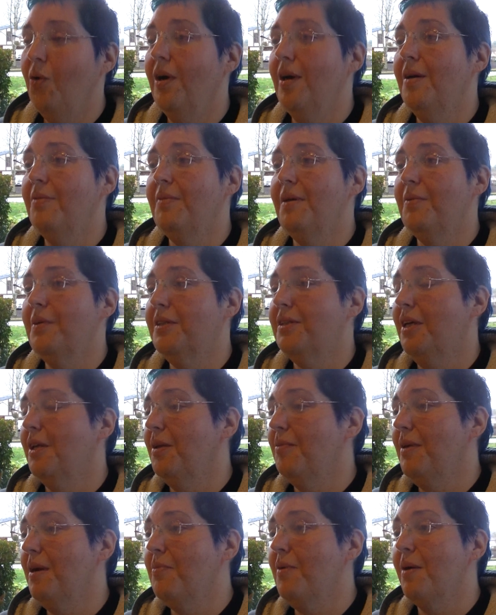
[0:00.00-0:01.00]
Oh, I remember
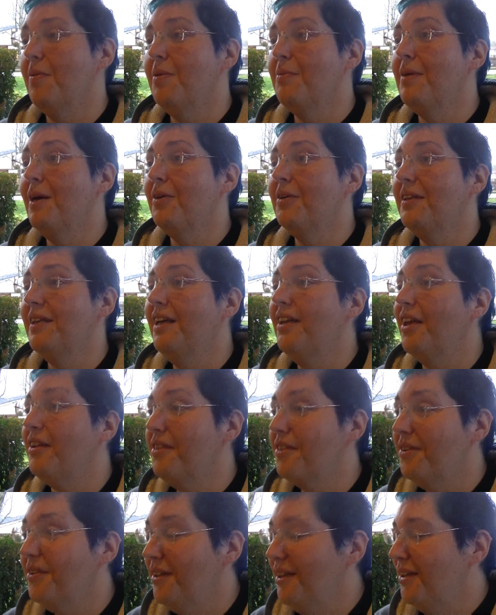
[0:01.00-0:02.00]
telling my mom about Lilith.
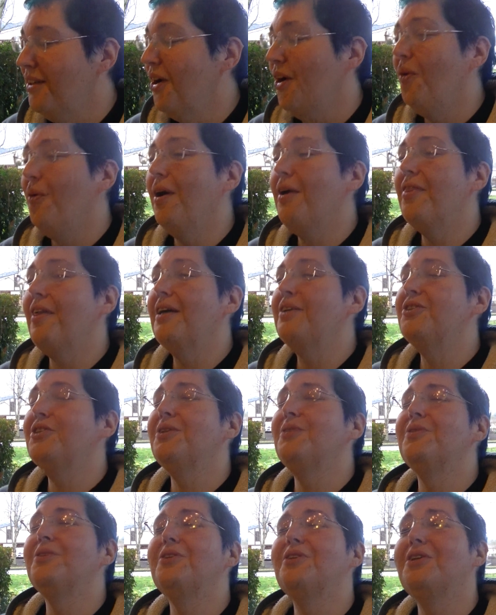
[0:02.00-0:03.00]
Oh, yeah. I thought
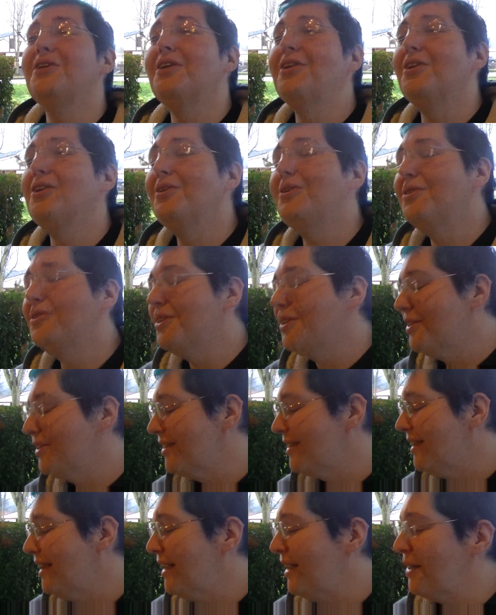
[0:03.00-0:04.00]
she was going to lose her
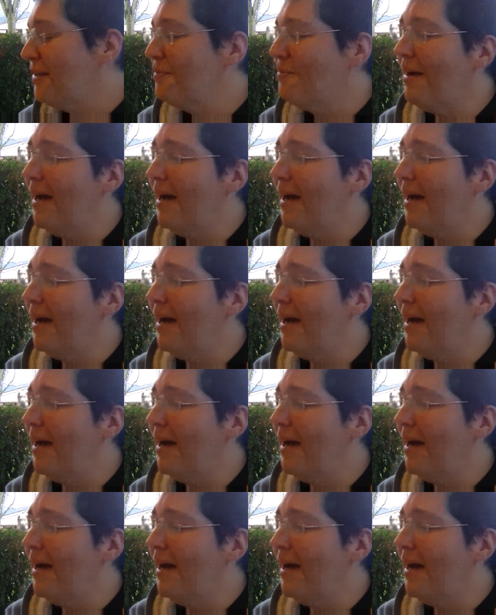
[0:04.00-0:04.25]
stinking